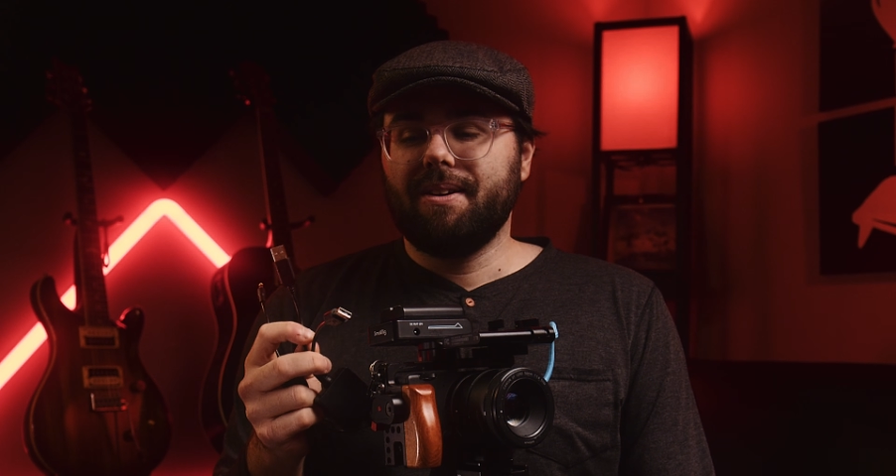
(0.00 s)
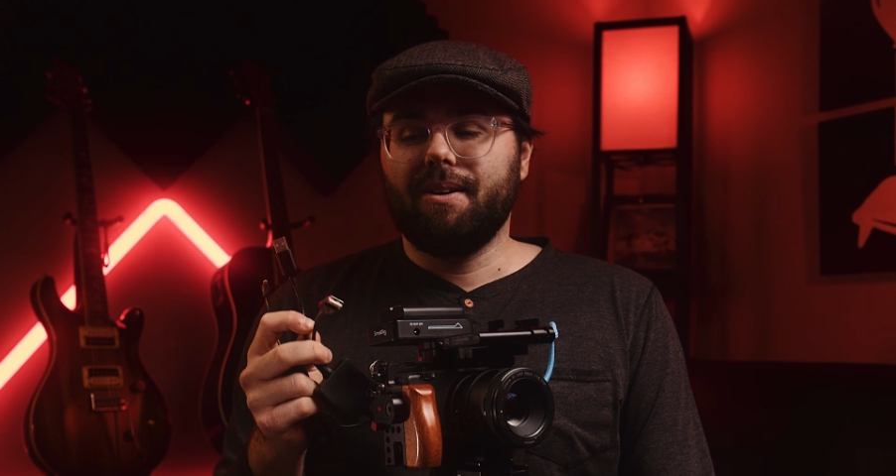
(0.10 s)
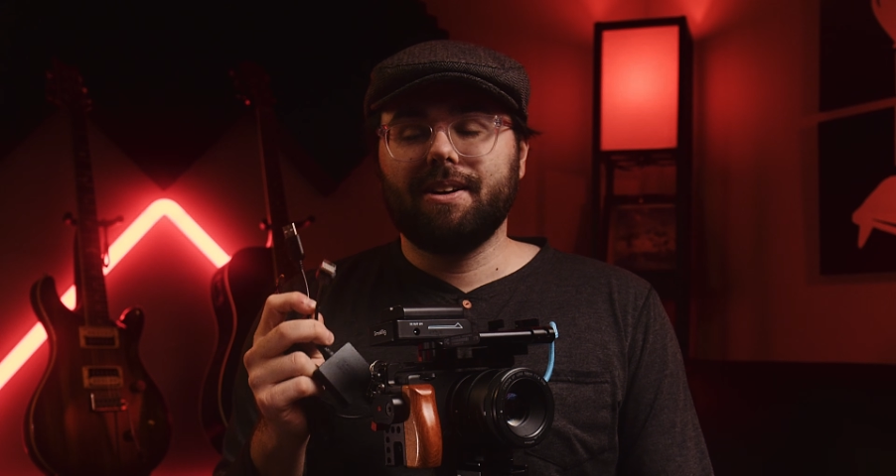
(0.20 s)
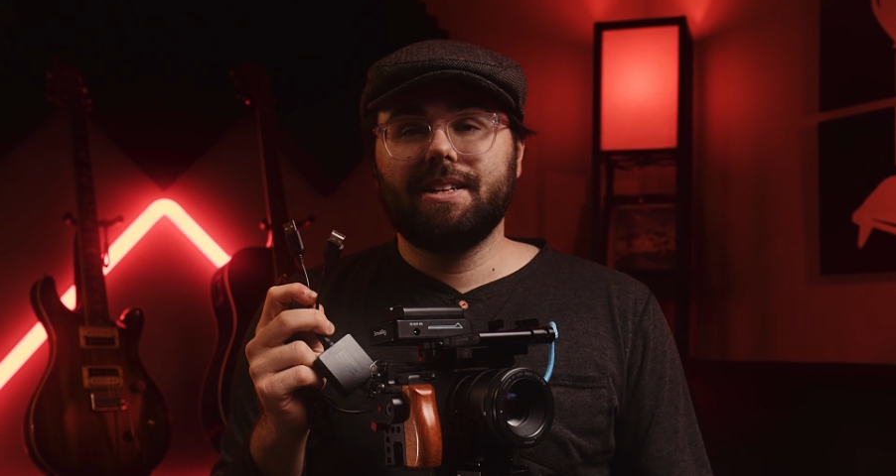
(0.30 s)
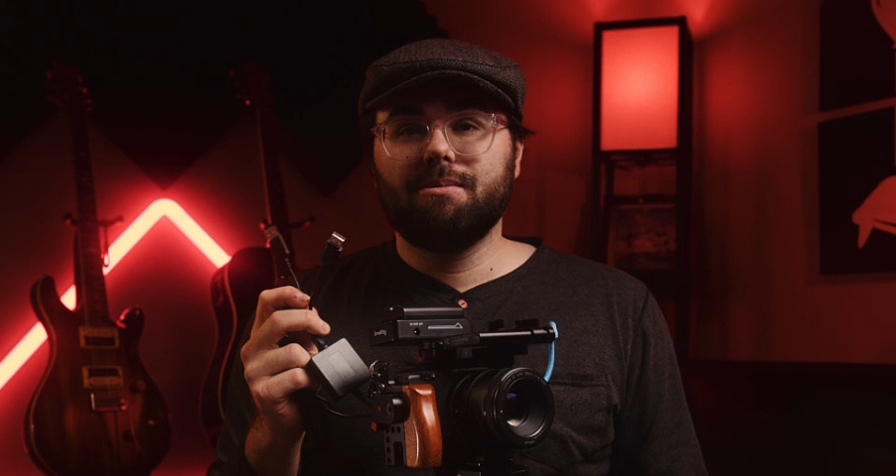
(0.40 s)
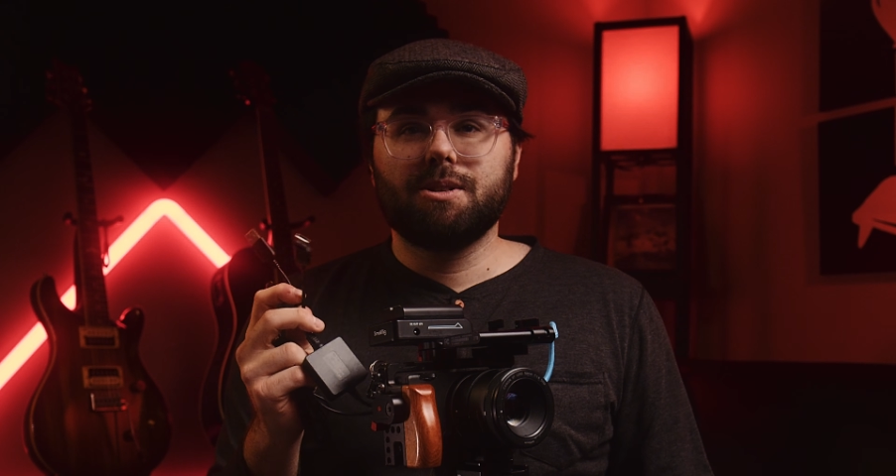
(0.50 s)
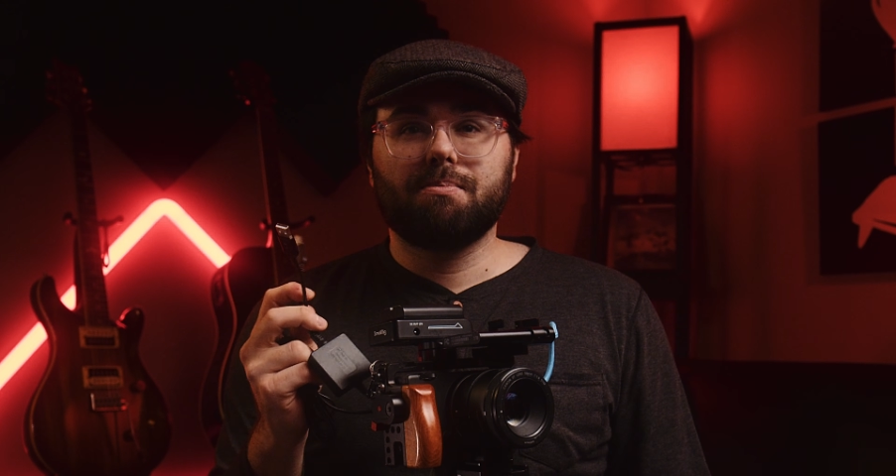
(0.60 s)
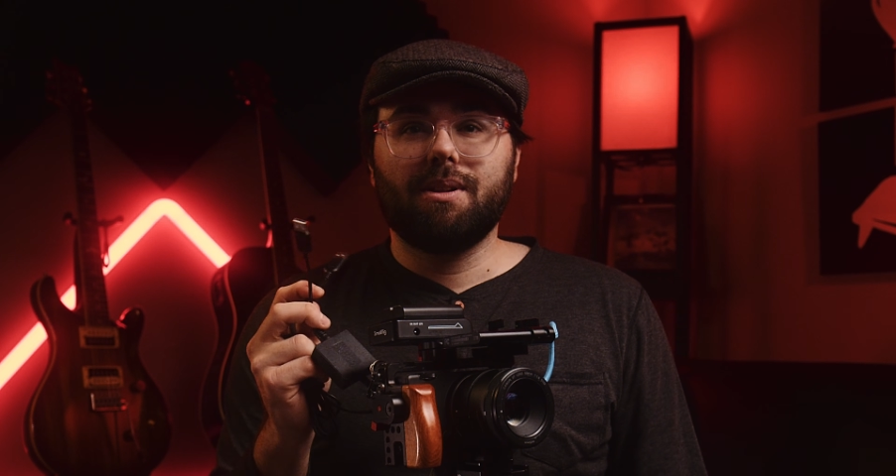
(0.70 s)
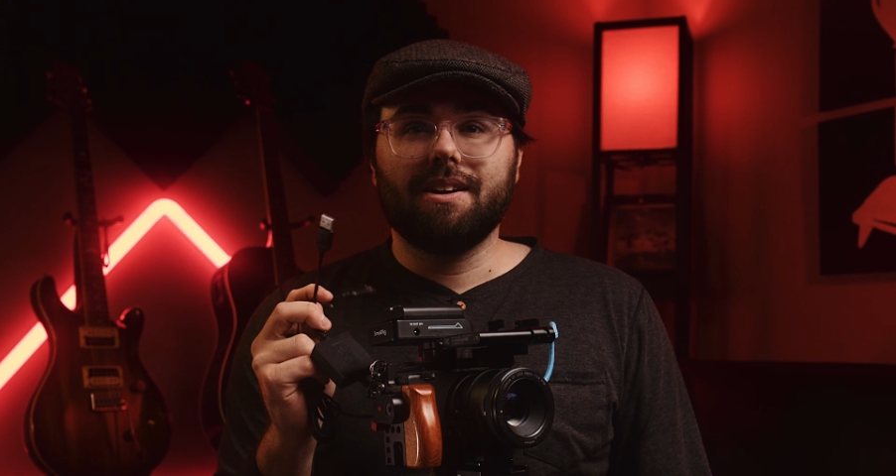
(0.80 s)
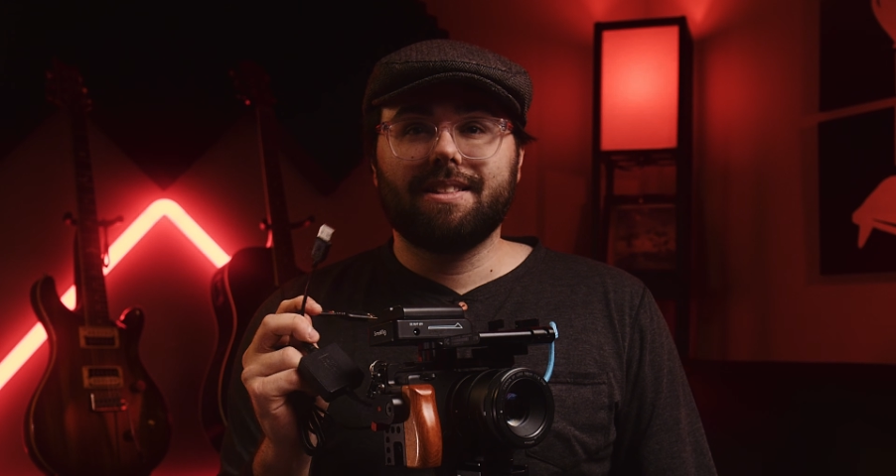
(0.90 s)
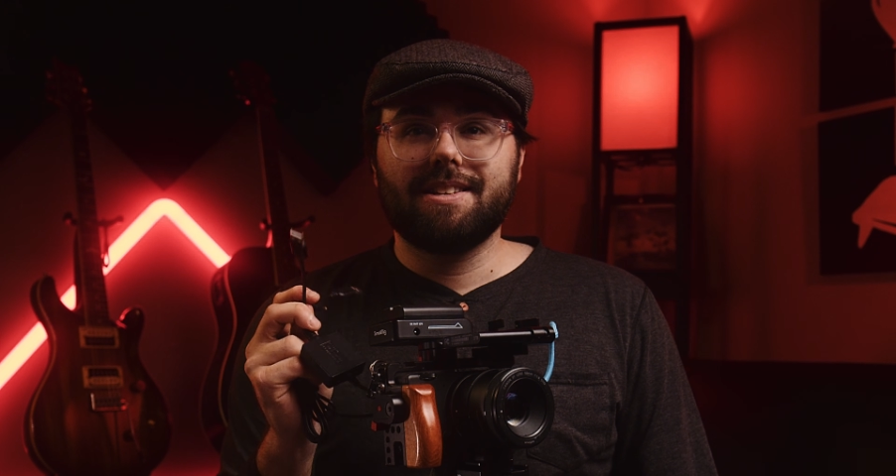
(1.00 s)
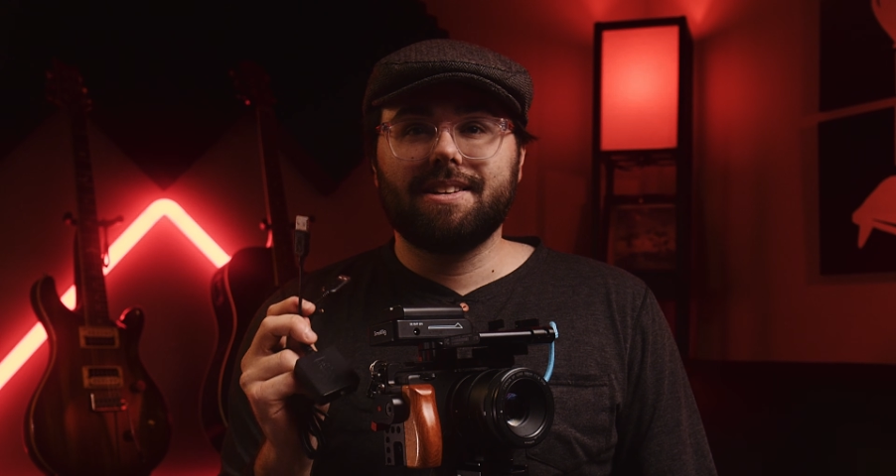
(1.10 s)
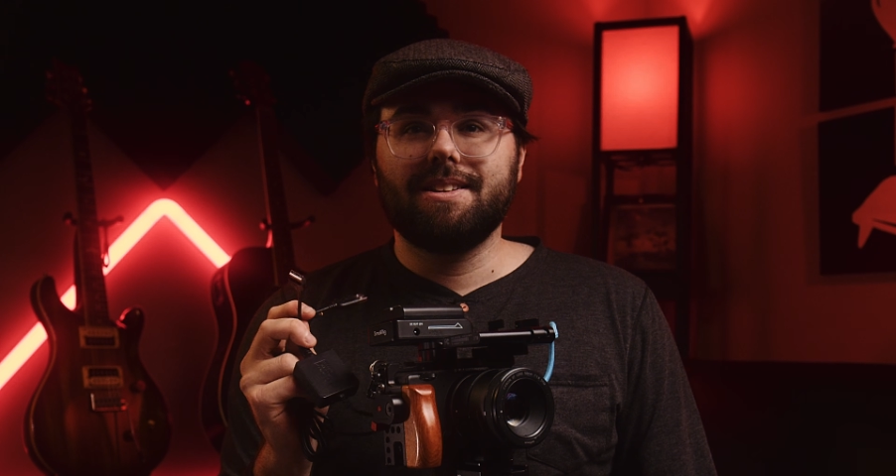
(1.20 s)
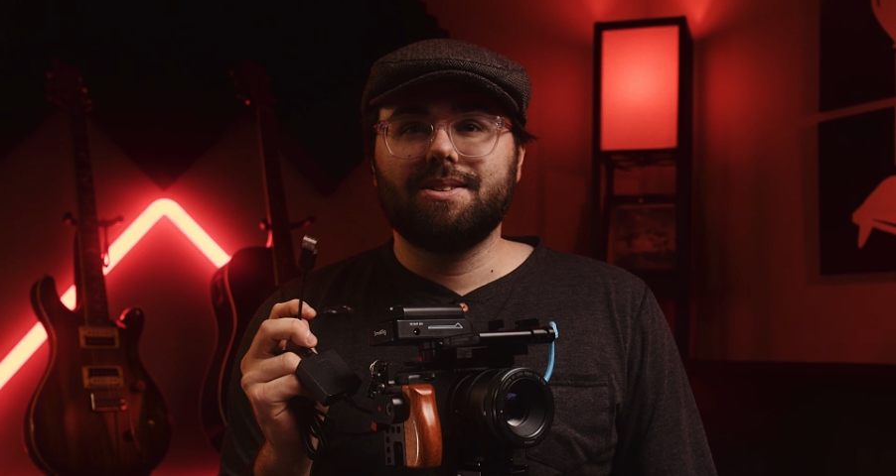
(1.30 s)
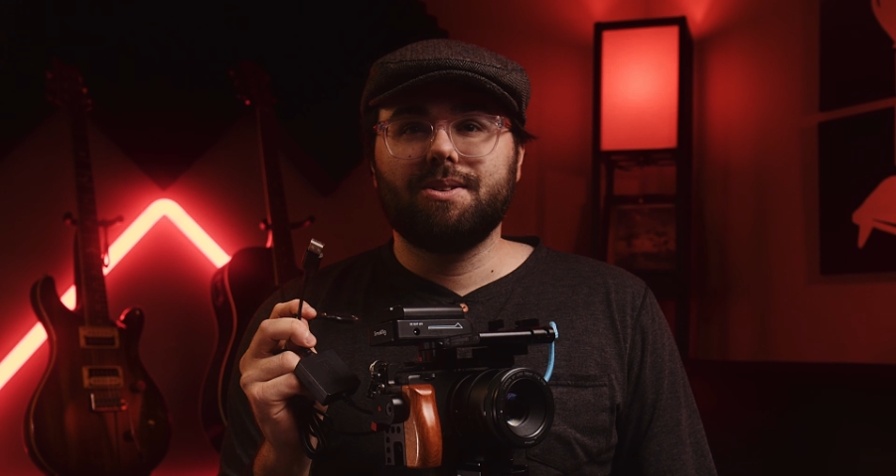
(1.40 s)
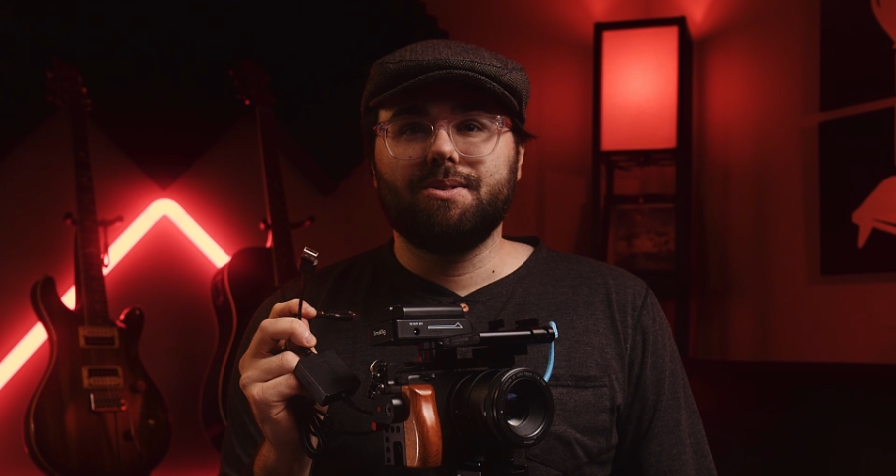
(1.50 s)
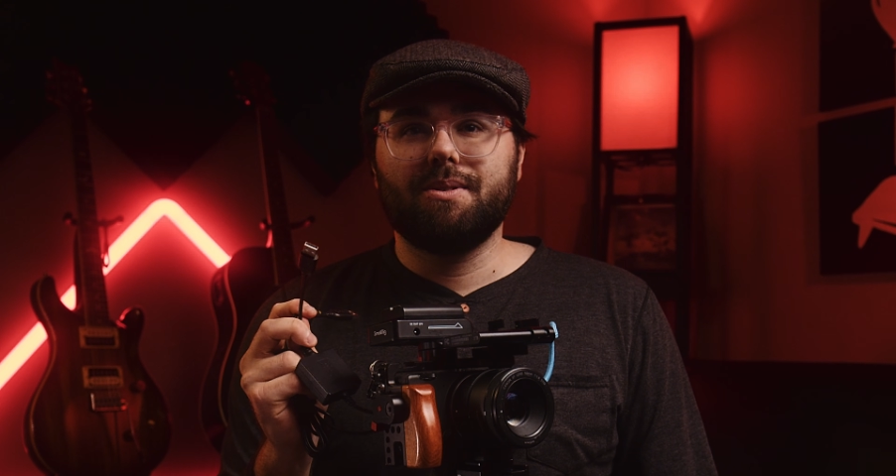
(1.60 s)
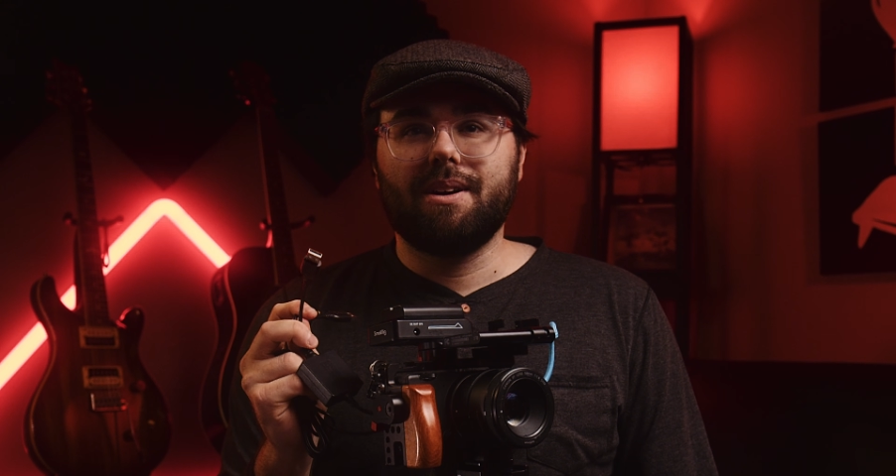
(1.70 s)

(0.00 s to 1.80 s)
All I did was plug this into